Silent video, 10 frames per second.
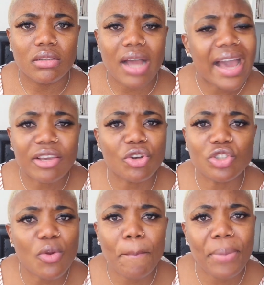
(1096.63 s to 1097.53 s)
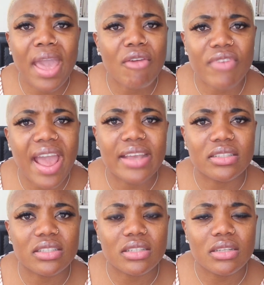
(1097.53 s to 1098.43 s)
I couldn't pay
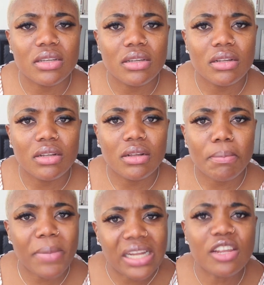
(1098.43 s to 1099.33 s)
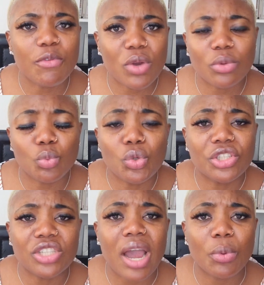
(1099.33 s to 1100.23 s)
rent. Money
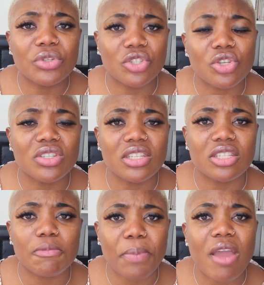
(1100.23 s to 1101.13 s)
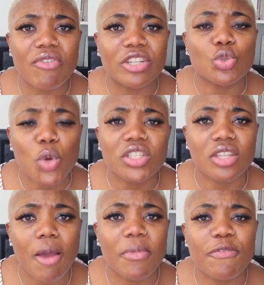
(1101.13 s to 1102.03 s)
which I was using to pay rent was
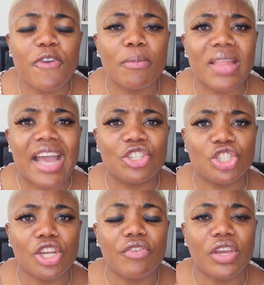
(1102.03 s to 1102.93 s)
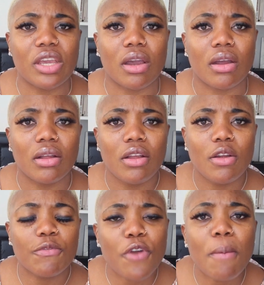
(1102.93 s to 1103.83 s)
coming from Nigeria,
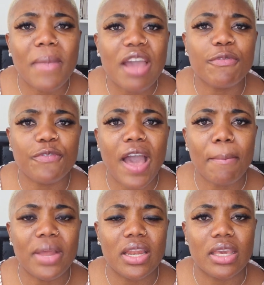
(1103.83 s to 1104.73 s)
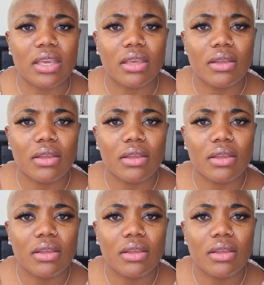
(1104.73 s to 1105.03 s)
from my family.